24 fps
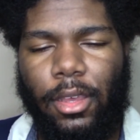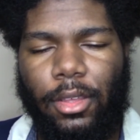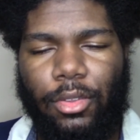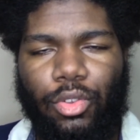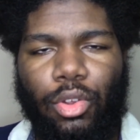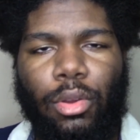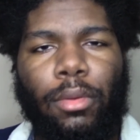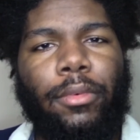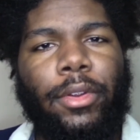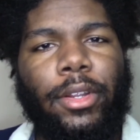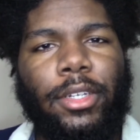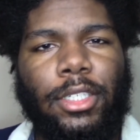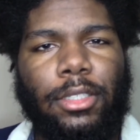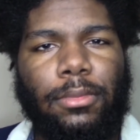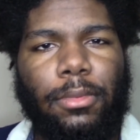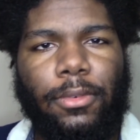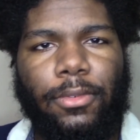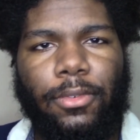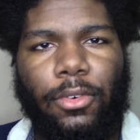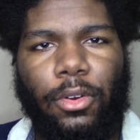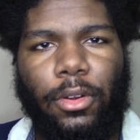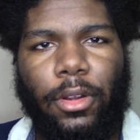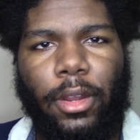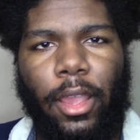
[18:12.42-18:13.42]
doing research
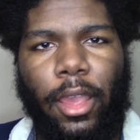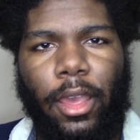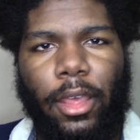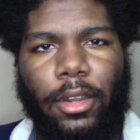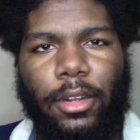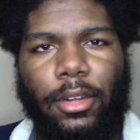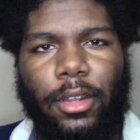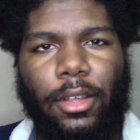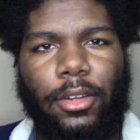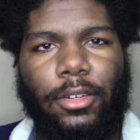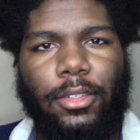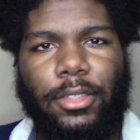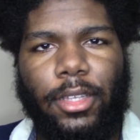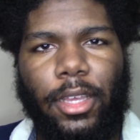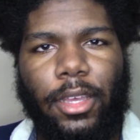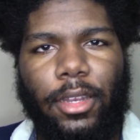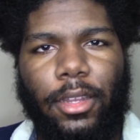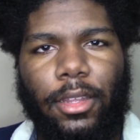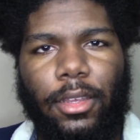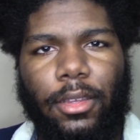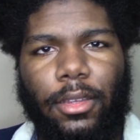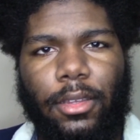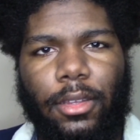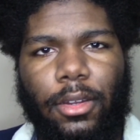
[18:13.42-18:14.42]
beforehand and
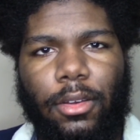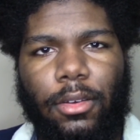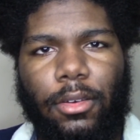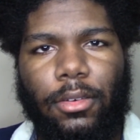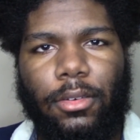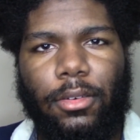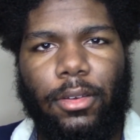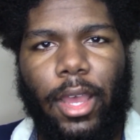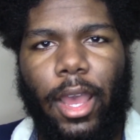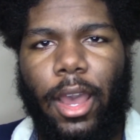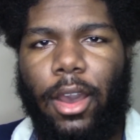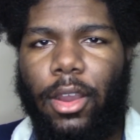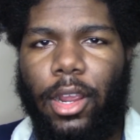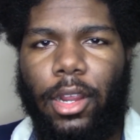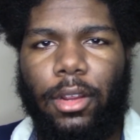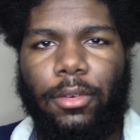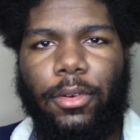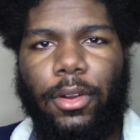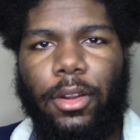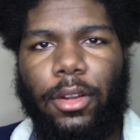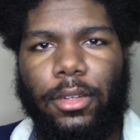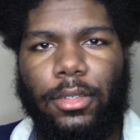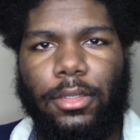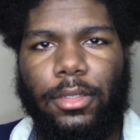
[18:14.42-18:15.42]
understanding, you know, how hair
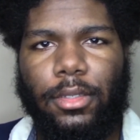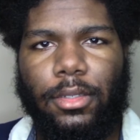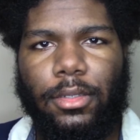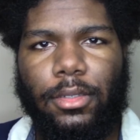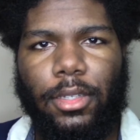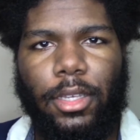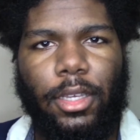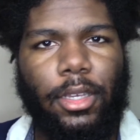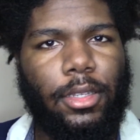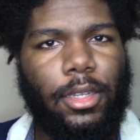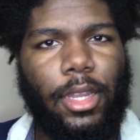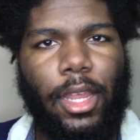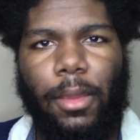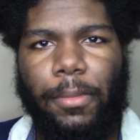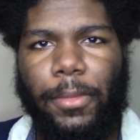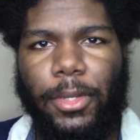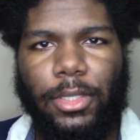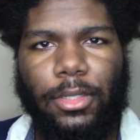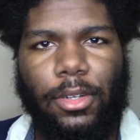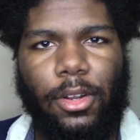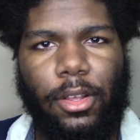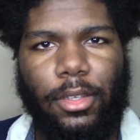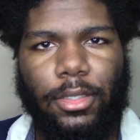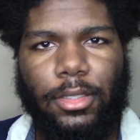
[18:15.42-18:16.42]
works and heat damage
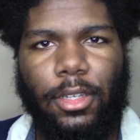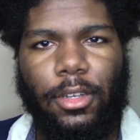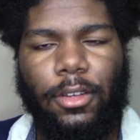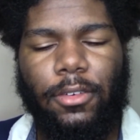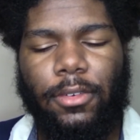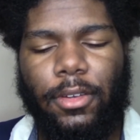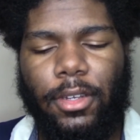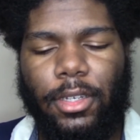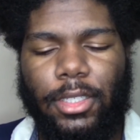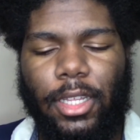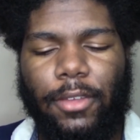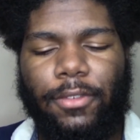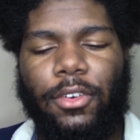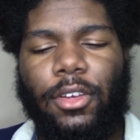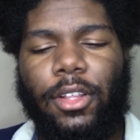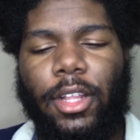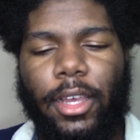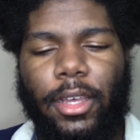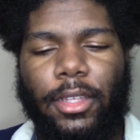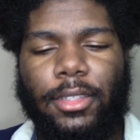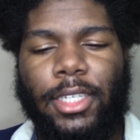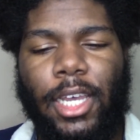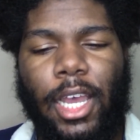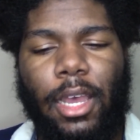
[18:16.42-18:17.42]
and all stuff, because I feel
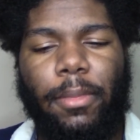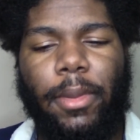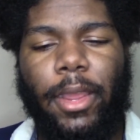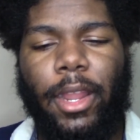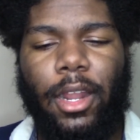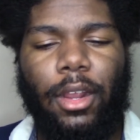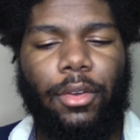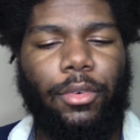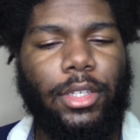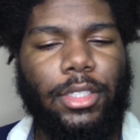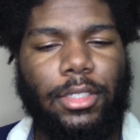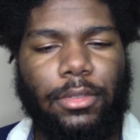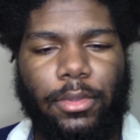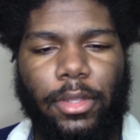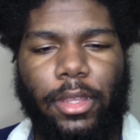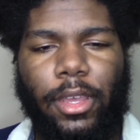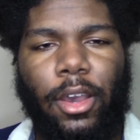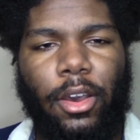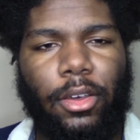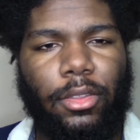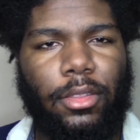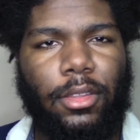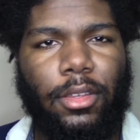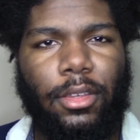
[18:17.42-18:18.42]
like at the time my hair wasn't really
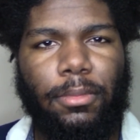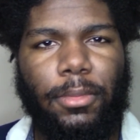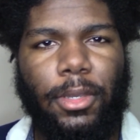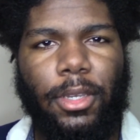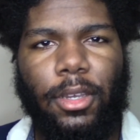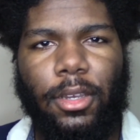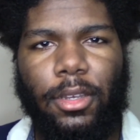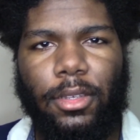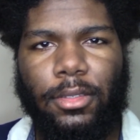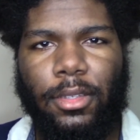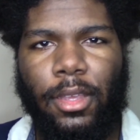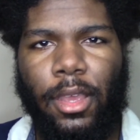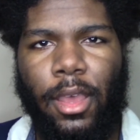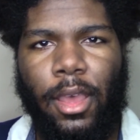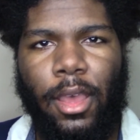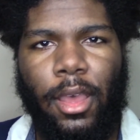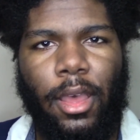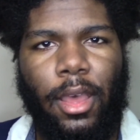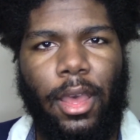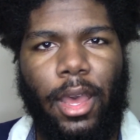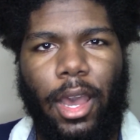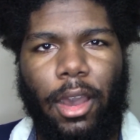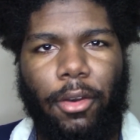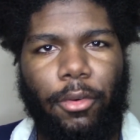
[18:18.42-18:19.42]
healthy, because
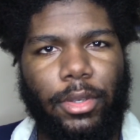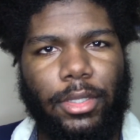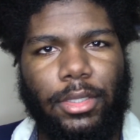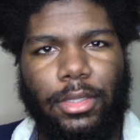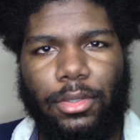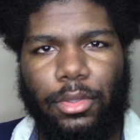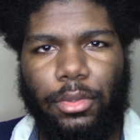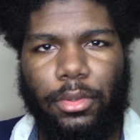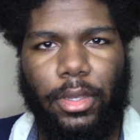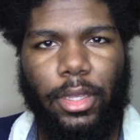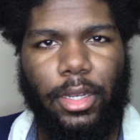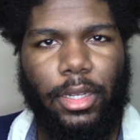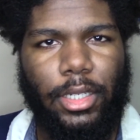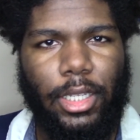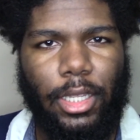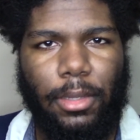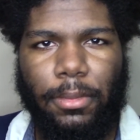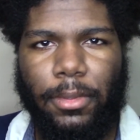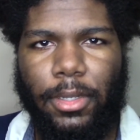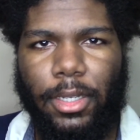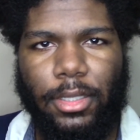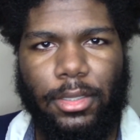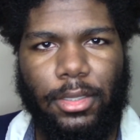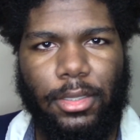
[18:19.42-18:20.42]
I wasn't doing deep
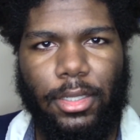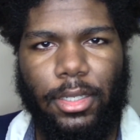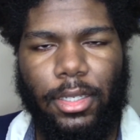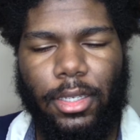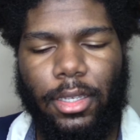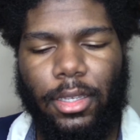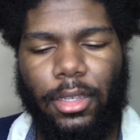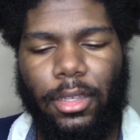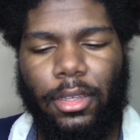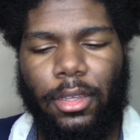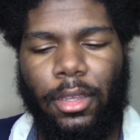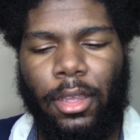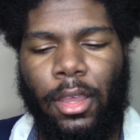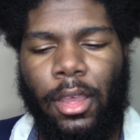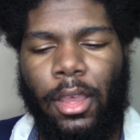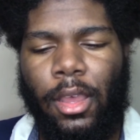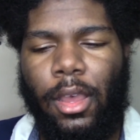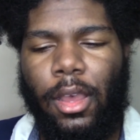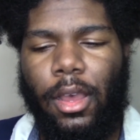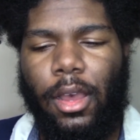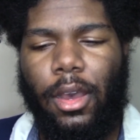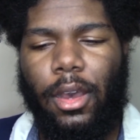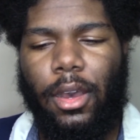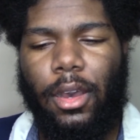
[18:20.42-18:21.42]
conditioning.
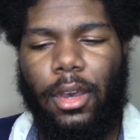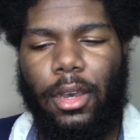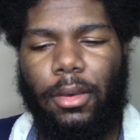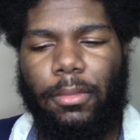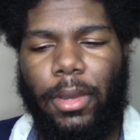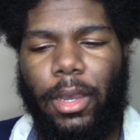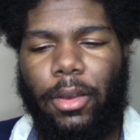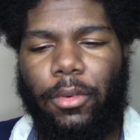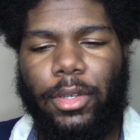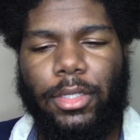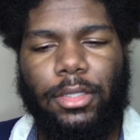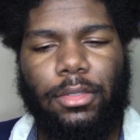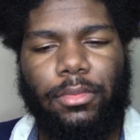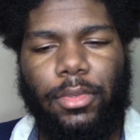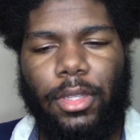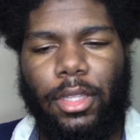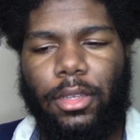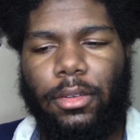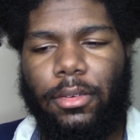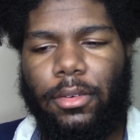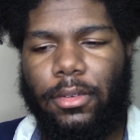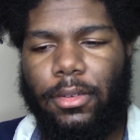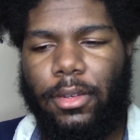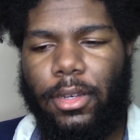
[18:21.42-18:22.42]
I wasn't
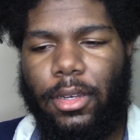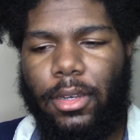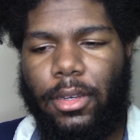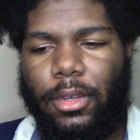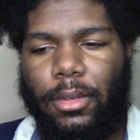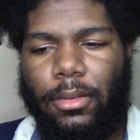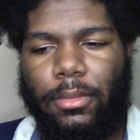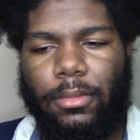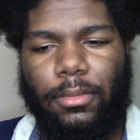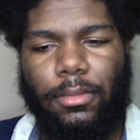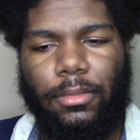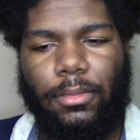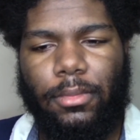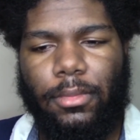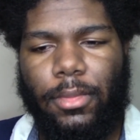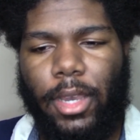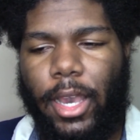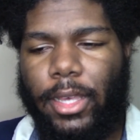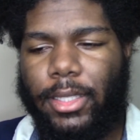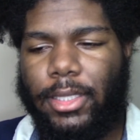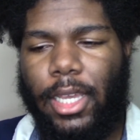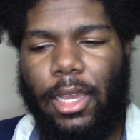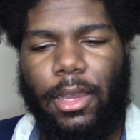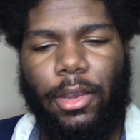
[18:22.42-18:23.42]
really
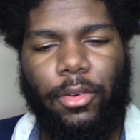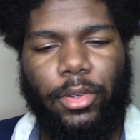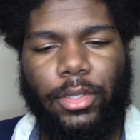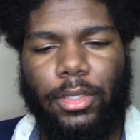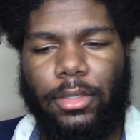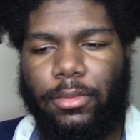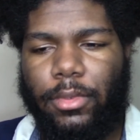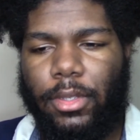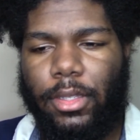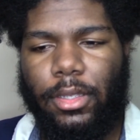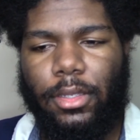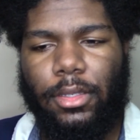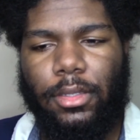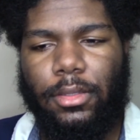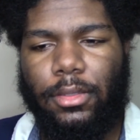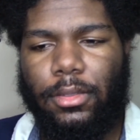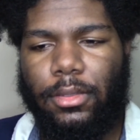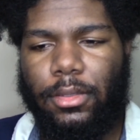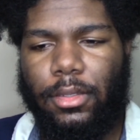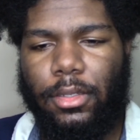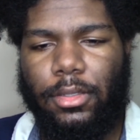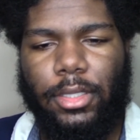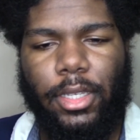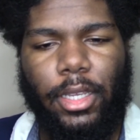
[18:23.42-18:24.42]
at the time, wasn't really,
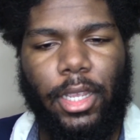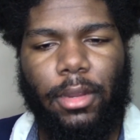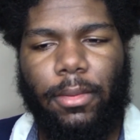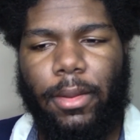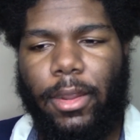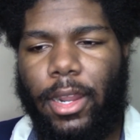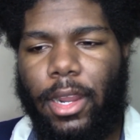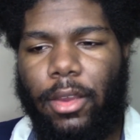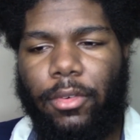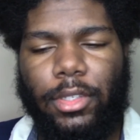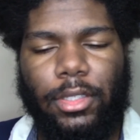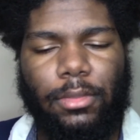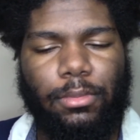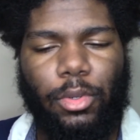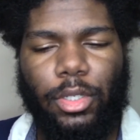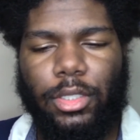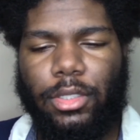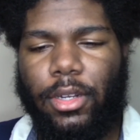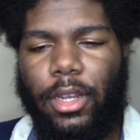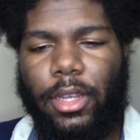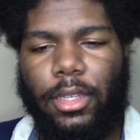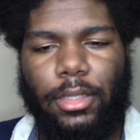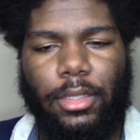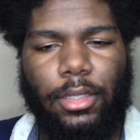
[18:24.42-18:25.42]
you know, taking my hair, wasn't
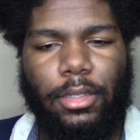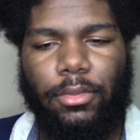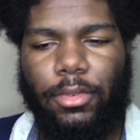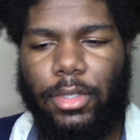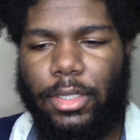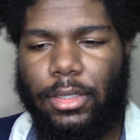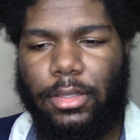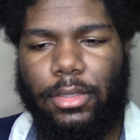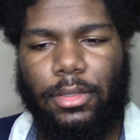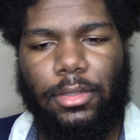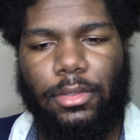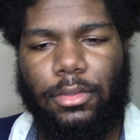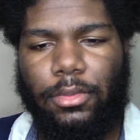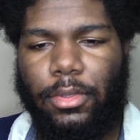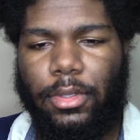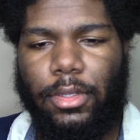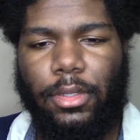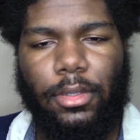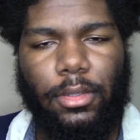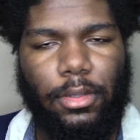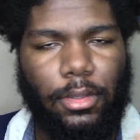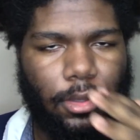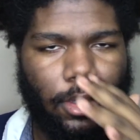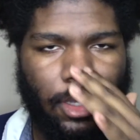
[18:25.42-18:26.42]
moisturizing, wasn't
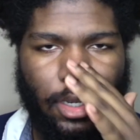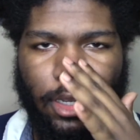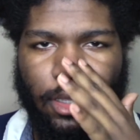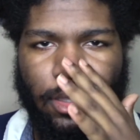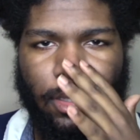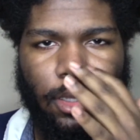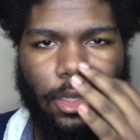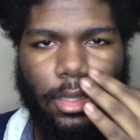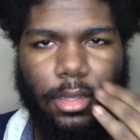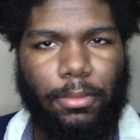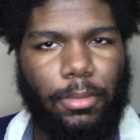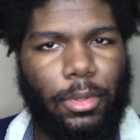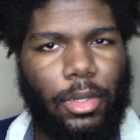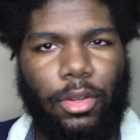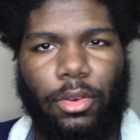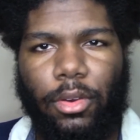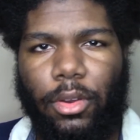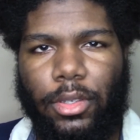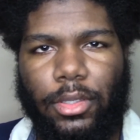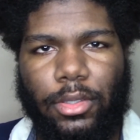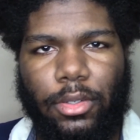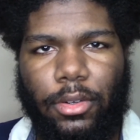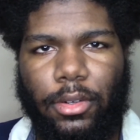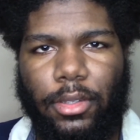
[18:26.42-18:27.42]
doing anything, putting
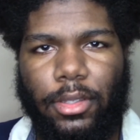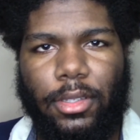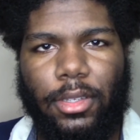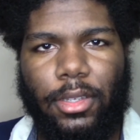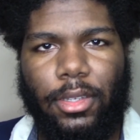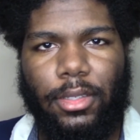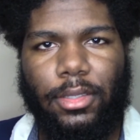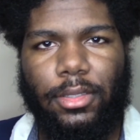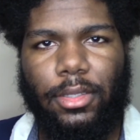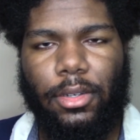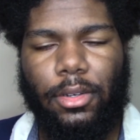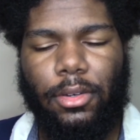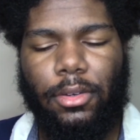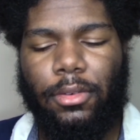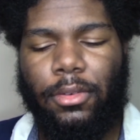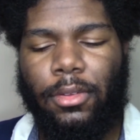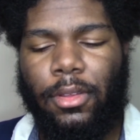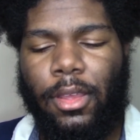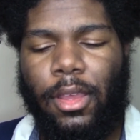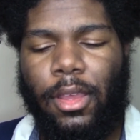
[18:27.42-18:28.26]
oils or anything. So